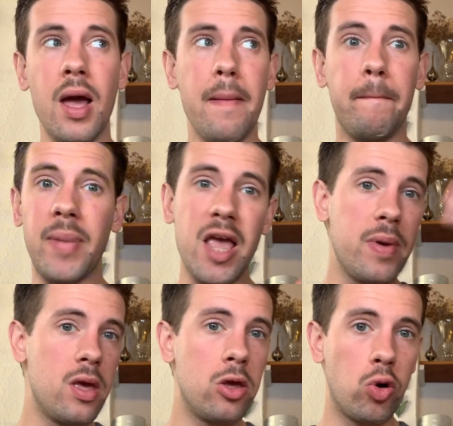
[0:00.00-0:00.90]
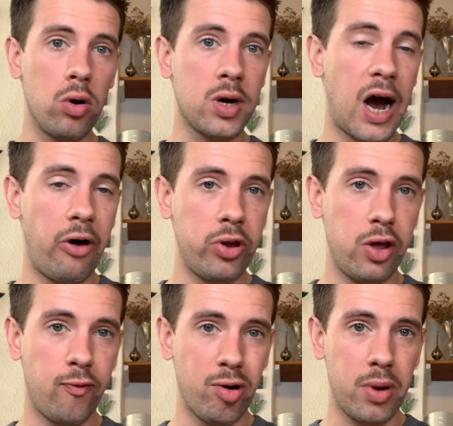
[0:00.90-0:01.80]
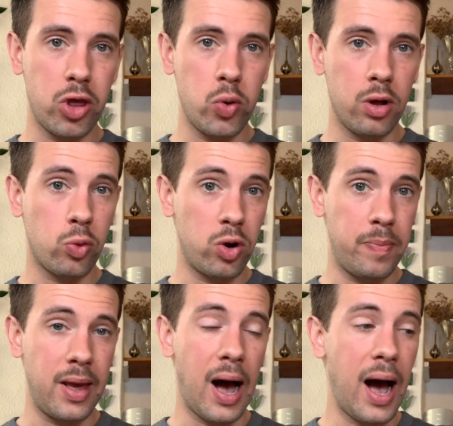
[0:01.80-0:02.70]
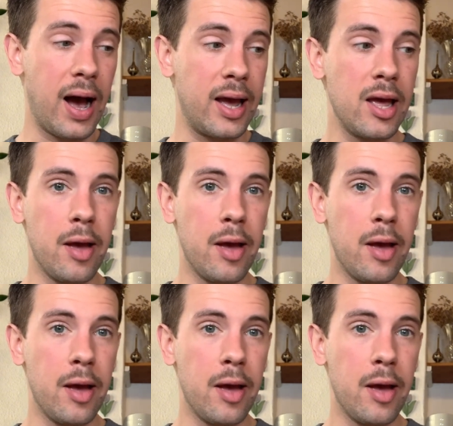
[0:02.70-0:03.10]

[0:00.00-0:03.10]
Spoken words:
maybe your colony forming units would be high,